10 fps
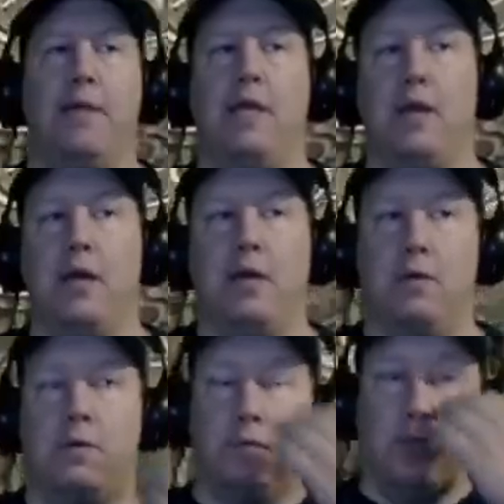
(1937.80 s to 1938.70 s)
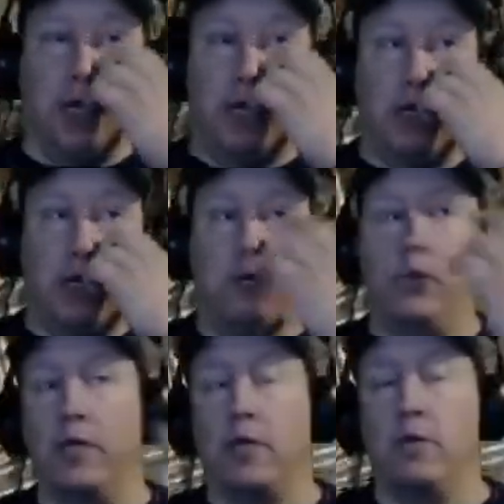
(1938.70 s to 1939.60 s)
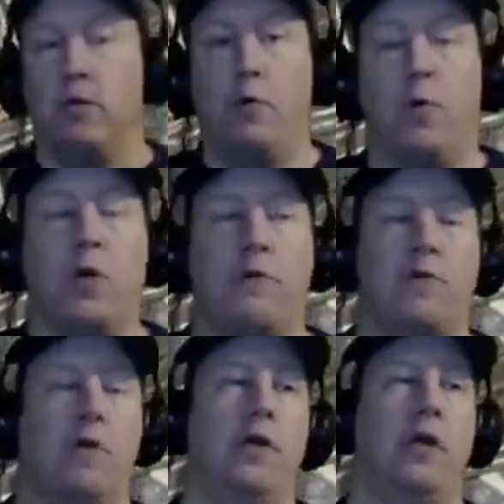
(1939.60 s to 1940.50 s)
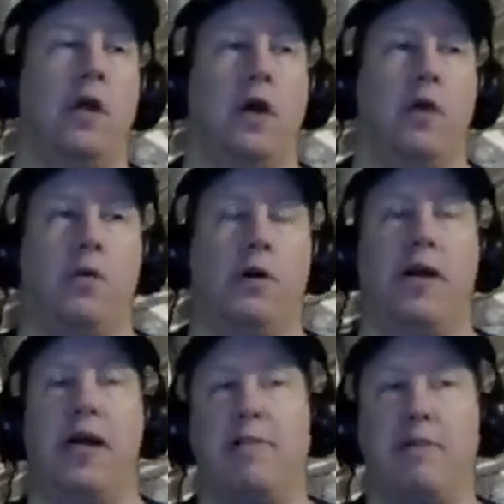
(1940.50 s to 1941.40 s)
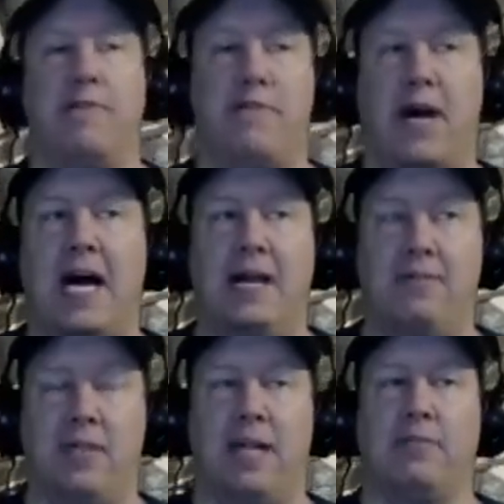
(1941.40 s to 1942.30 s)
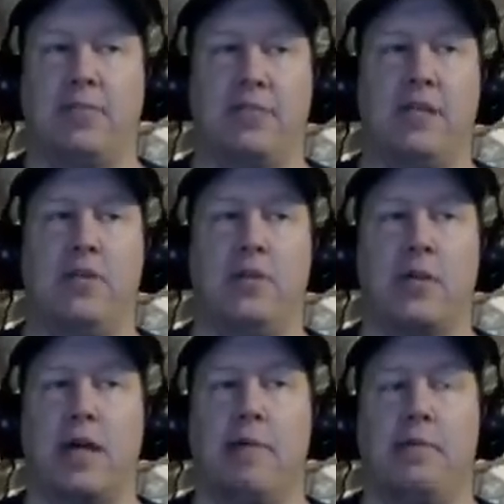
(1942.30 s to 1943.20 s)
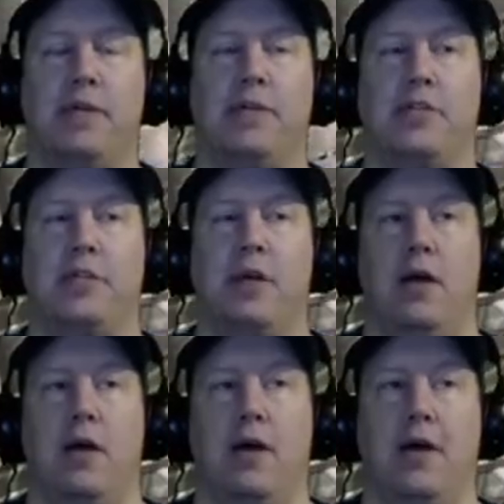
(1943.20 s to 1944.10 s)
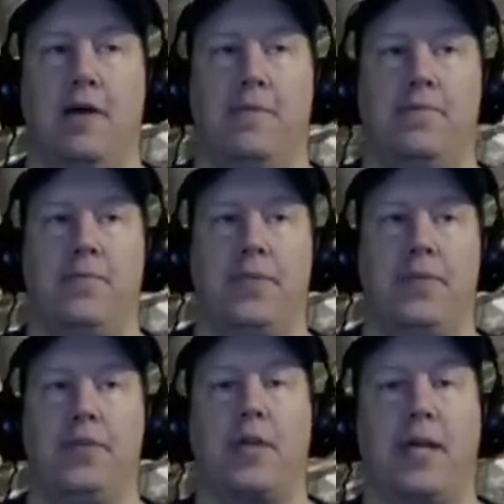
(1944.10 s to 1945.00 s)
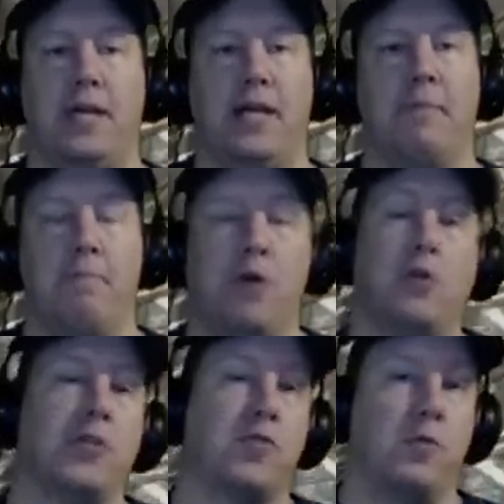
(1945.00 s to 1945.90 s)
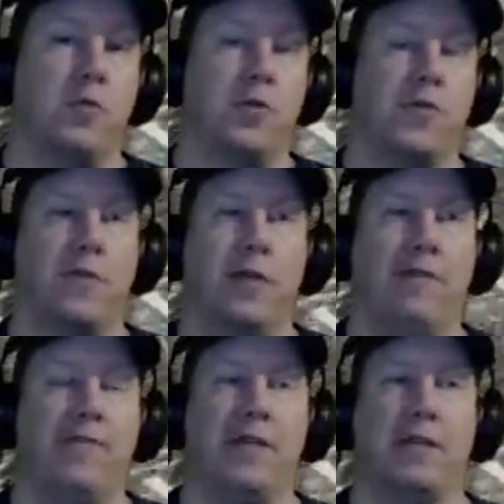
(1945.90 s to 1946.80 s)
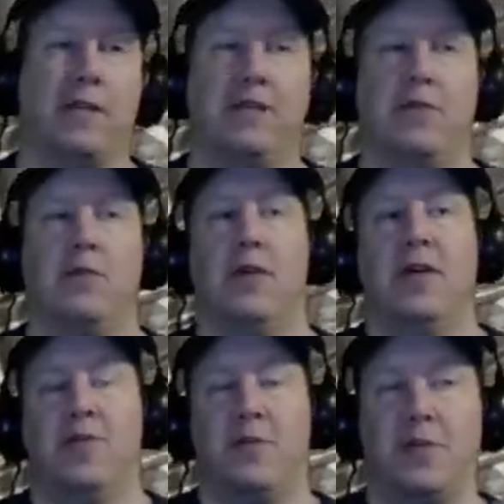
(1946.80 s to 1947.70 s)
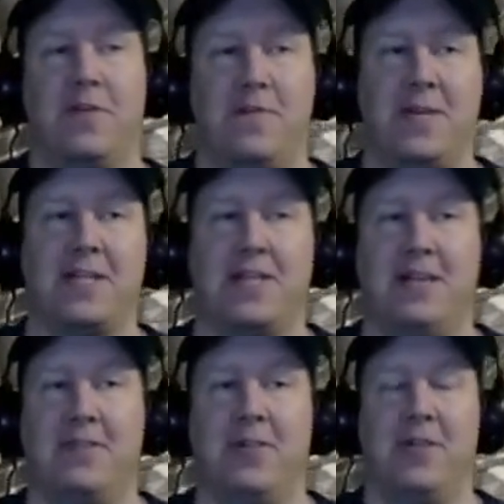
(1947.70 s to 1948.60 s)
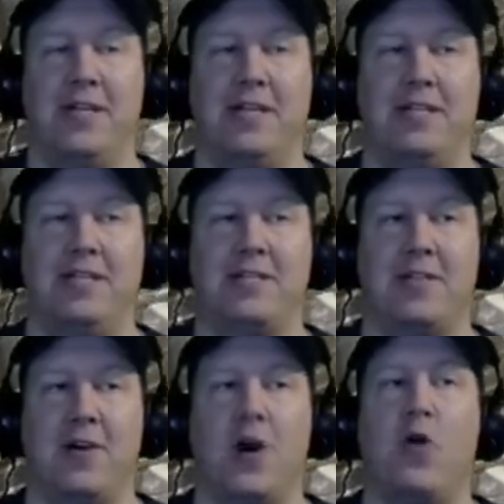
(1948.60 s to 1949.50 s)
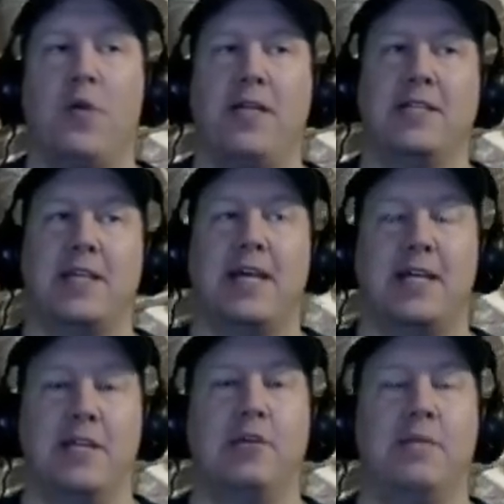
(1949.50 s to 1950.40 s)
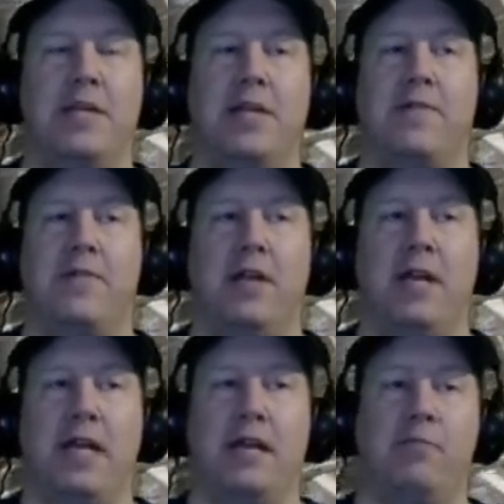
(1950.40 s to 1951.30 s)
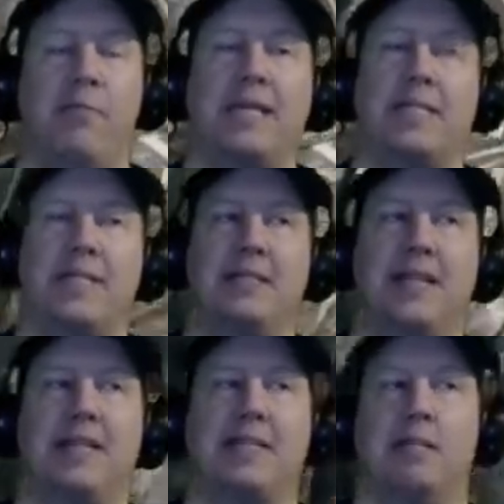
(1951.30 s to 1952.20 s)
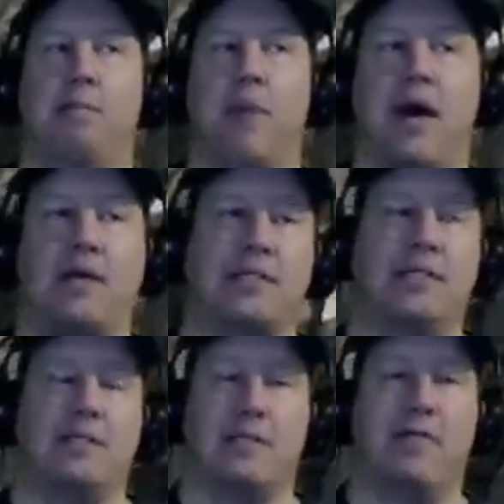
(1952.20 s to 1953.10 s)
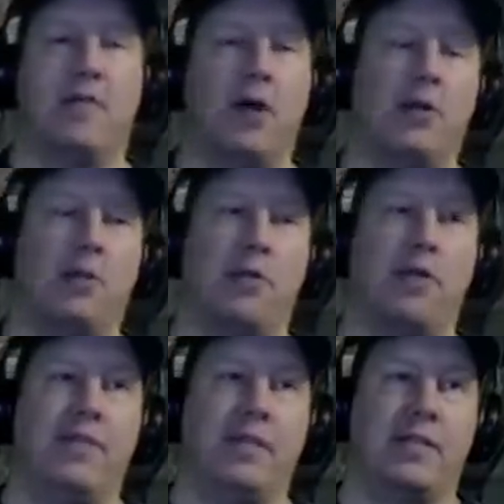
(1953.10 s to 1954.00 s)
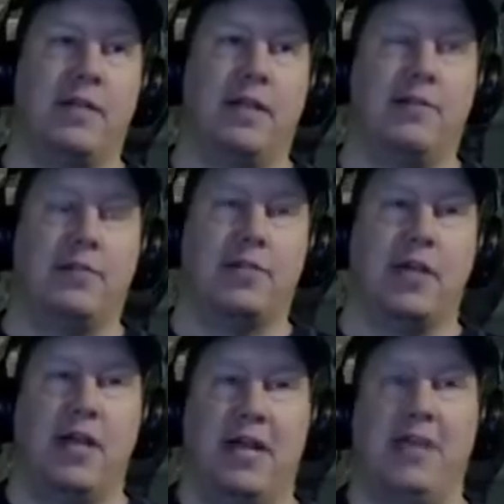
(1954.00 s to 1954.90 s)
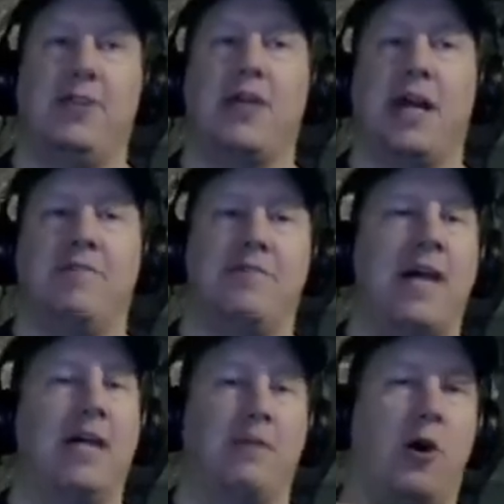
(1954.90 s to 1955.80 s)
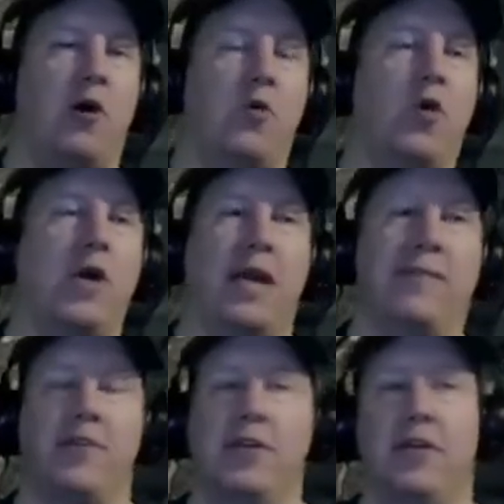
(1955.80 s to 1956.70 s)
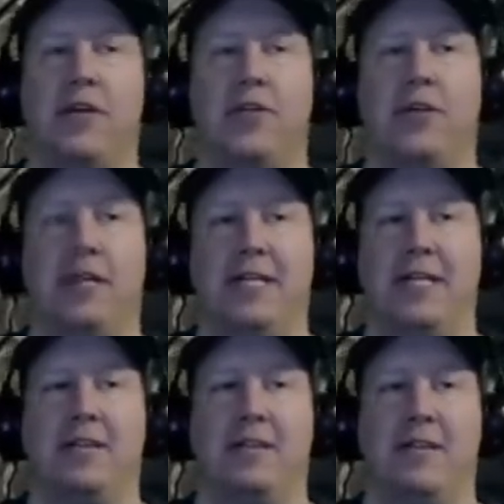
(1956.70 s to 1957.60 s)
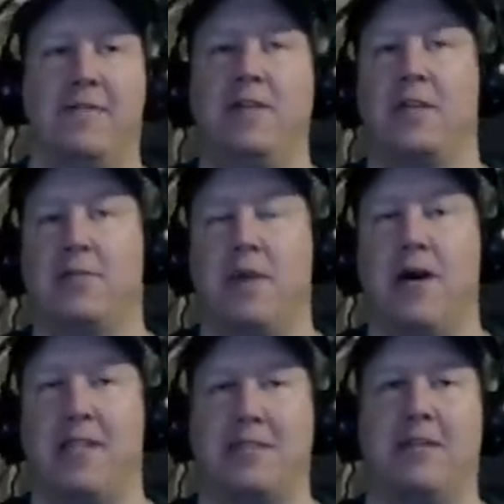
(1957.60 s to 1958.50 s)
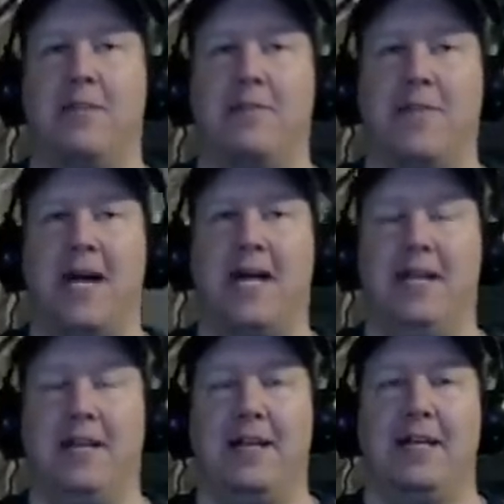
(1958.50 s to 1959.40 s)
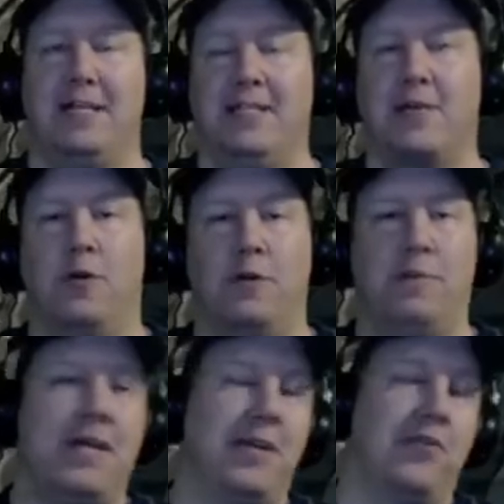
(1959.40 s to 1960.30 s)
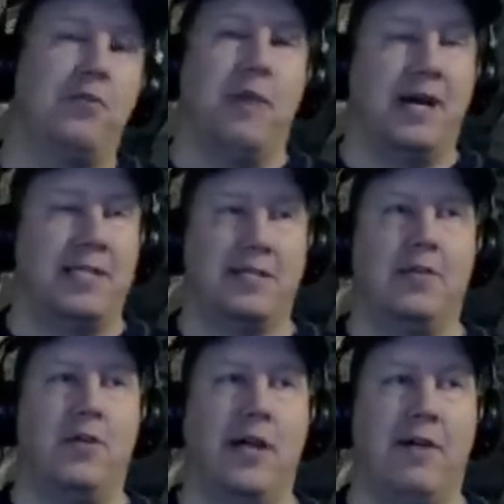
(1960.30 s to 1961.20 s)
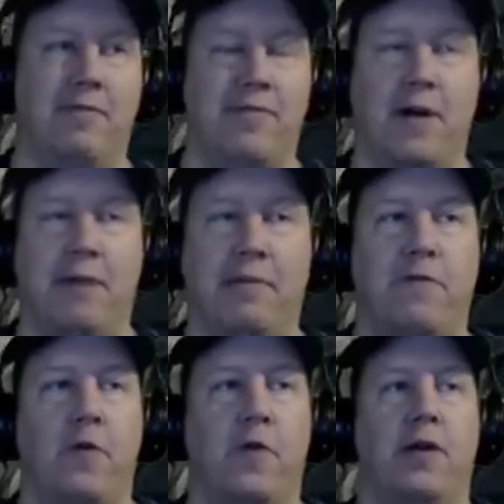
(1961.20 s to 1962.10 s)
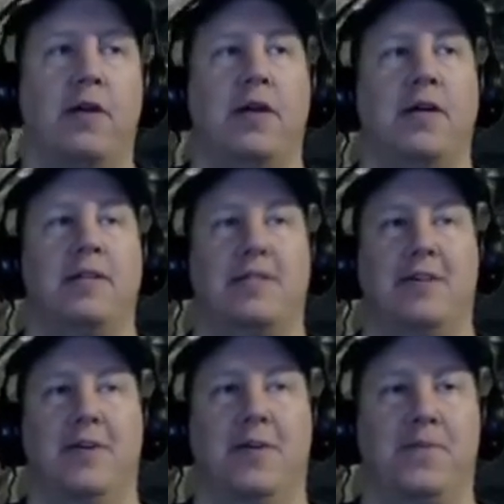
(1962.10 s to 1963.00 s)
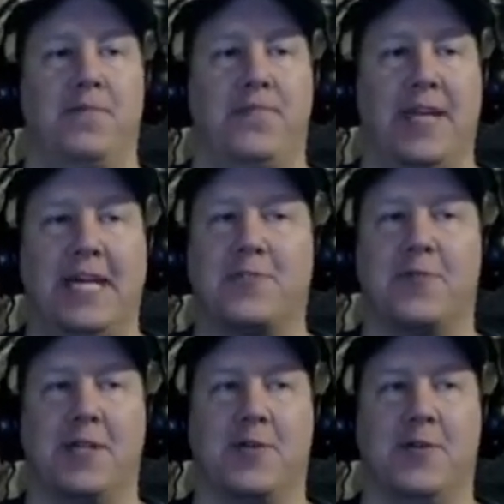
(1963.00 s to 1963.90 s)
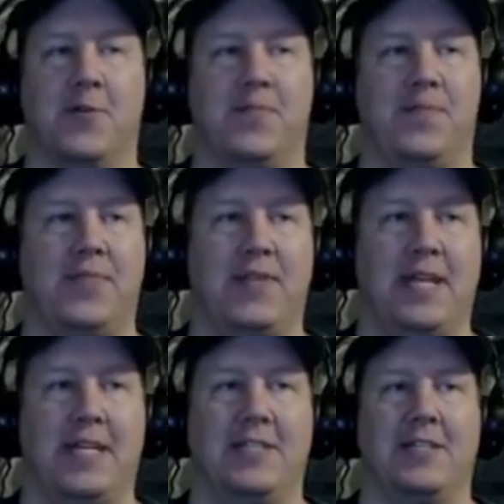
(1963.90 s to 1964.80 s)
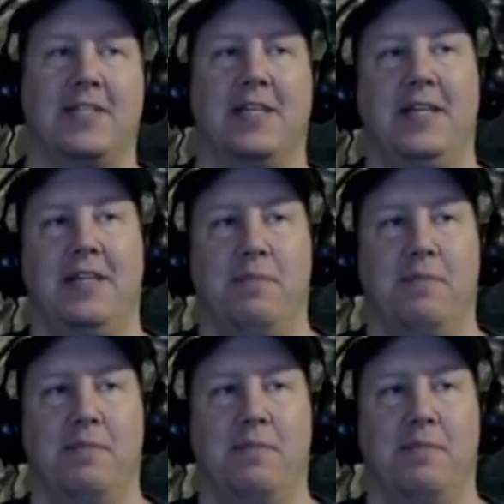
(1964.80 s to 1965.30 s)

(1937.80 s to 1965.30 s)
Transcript: me a, a, a, really good reward for it. Well, every five levels that you accomplish, uh, you get like bonus rewards for that fifth level. Well, the fifth level is always like a little bit different. It basically takes the bosses of all the previous levels and you got to fight them all one after another. And then the fifth boss that you fight is going to be a new boss that you haven't fought before. So that's really cool. As you can see, the